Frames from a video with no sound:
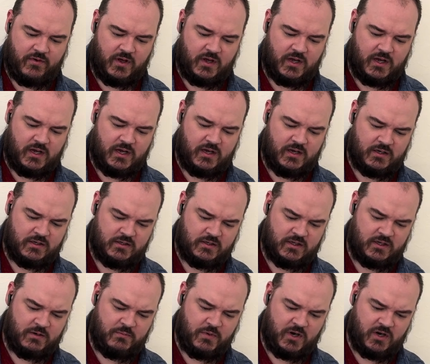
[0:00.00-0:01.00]

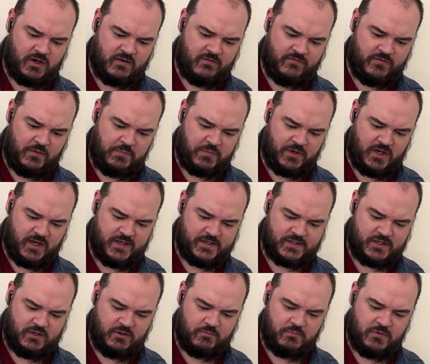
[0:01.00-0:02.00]
an American football ice
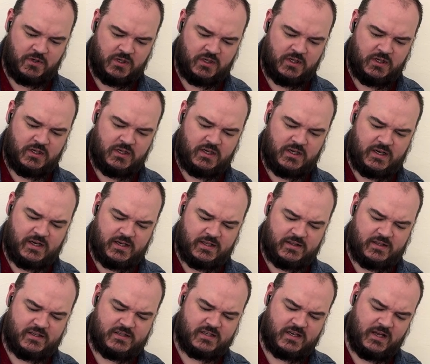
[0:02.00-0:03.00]
cube
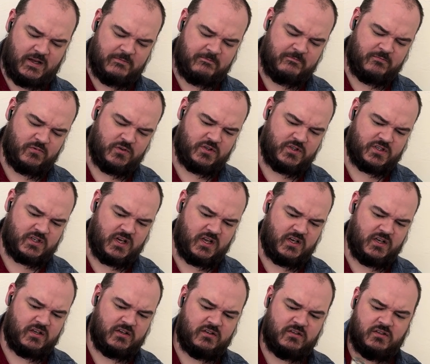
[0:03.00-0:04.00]
this time. We're just kind
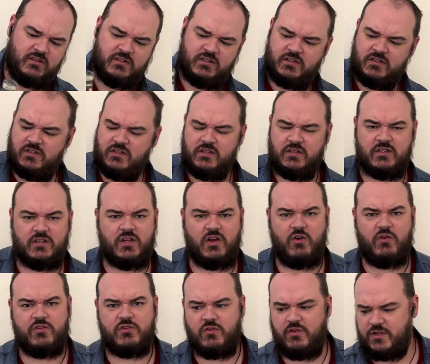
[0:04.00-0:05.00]
of
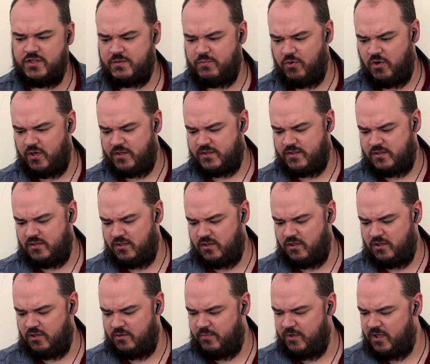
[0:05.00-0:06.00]
going through the sports a
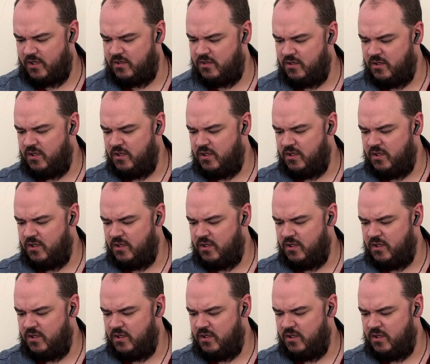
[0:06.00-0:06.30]
little bit.